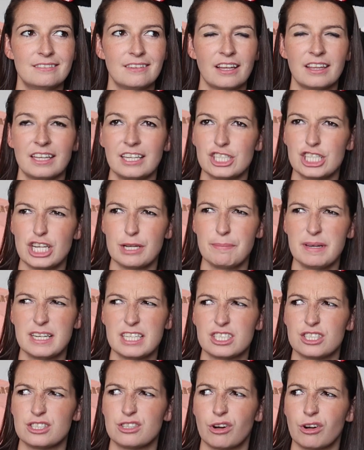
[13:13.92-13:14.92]
I think she
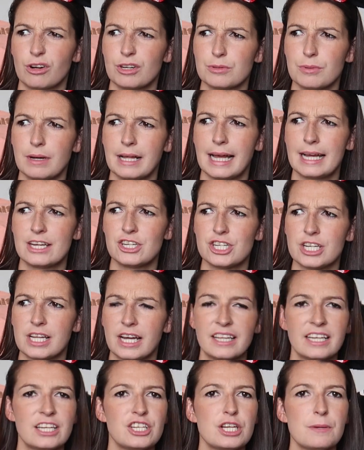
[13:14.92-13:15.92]
picked a dog as well,
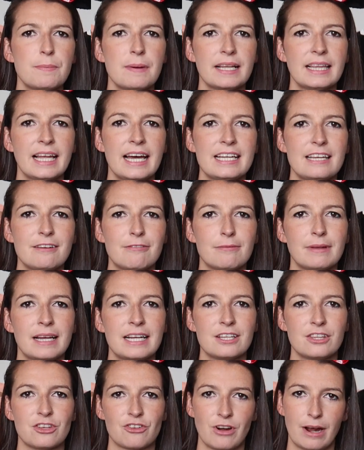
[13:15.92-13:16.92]
actually. I think she picked Lady from
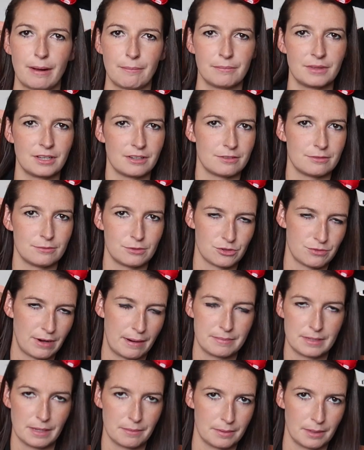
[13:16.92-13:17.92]
Lady and the Tramp that was
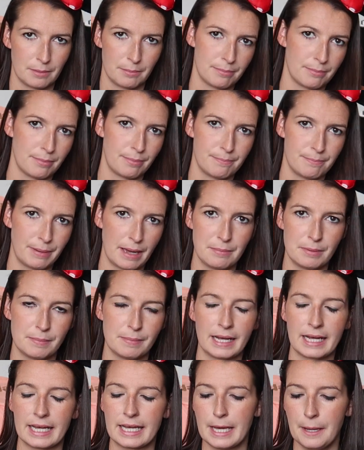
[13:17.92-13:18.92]
wrapped up in a baby
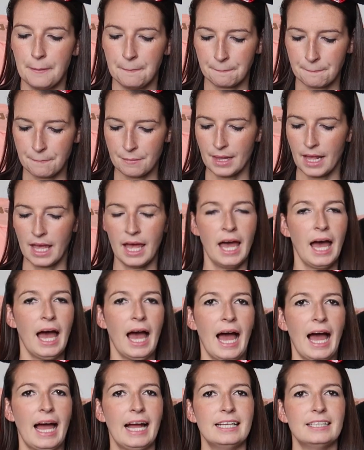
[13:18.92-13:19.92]
blanket,
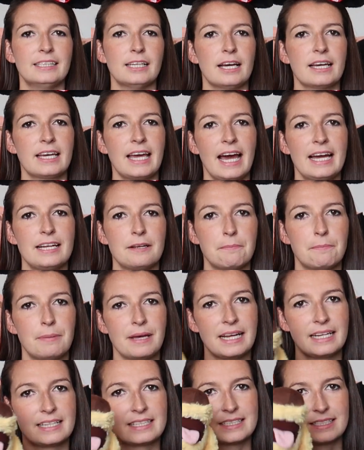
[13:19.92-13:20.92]
and Caden
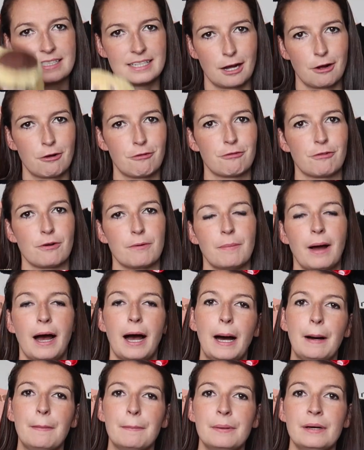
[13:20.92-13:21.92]
picked Doug from
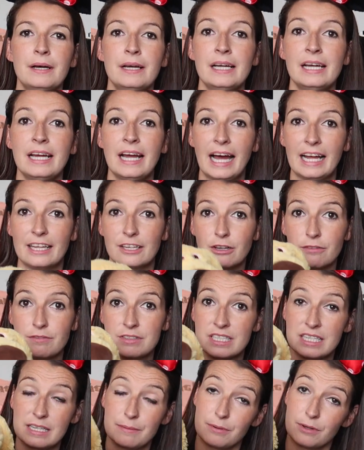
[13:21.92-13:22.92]
Up. And then
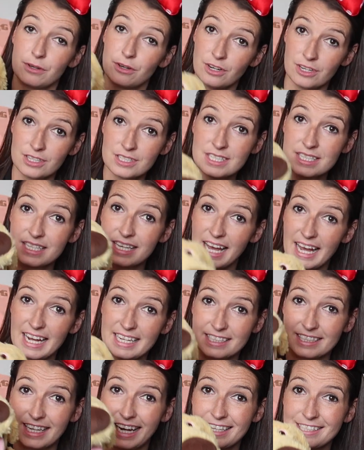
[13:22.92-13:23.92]
obviously because
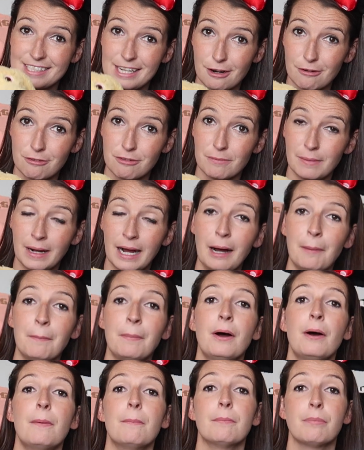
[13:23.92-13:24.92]
Caden had Doug from
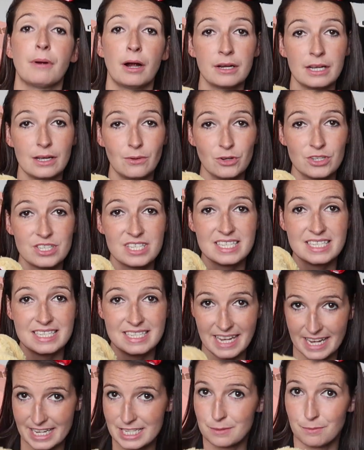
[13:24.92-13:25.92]
Up, Brody was
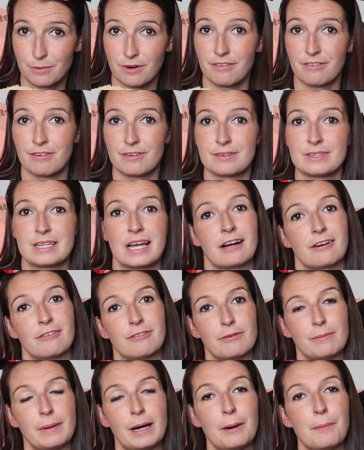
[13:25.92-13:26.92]
desperate for Doug
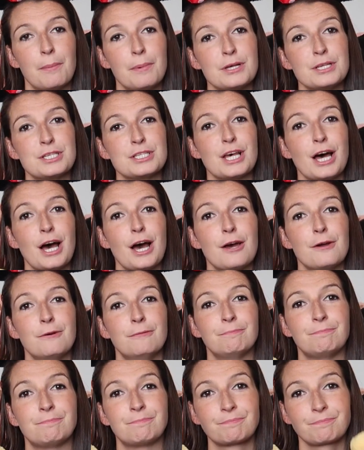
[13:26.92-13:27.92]
from Up, so